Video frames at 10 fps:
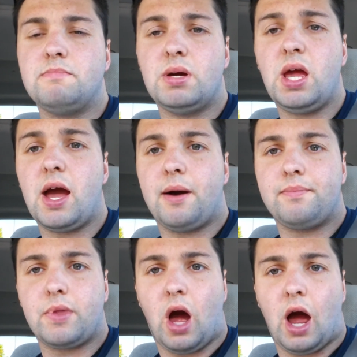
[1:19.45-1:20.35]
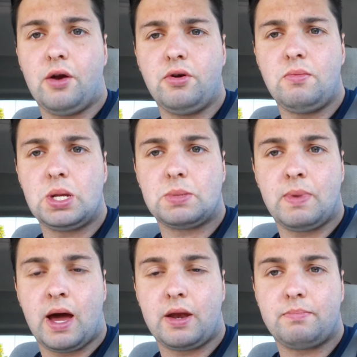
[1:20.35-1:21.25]
But yeah, I don't know much
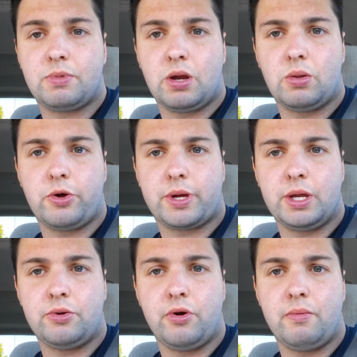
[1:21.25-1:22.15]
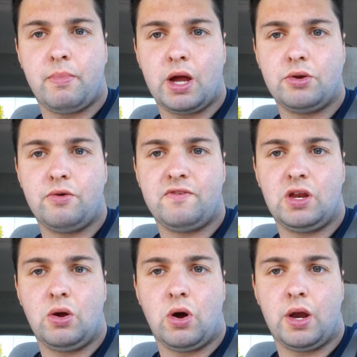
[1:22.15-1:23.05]
about it. Gonna look into it. Might do a
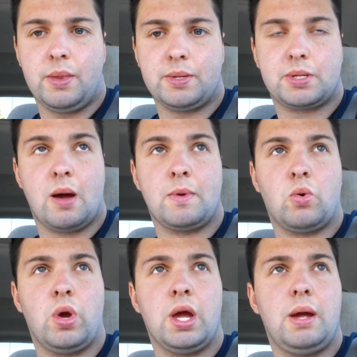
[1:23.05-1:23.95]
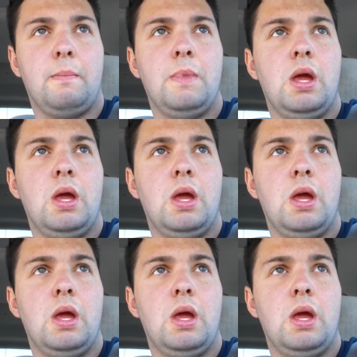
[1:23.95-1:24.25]
video on it this coming week.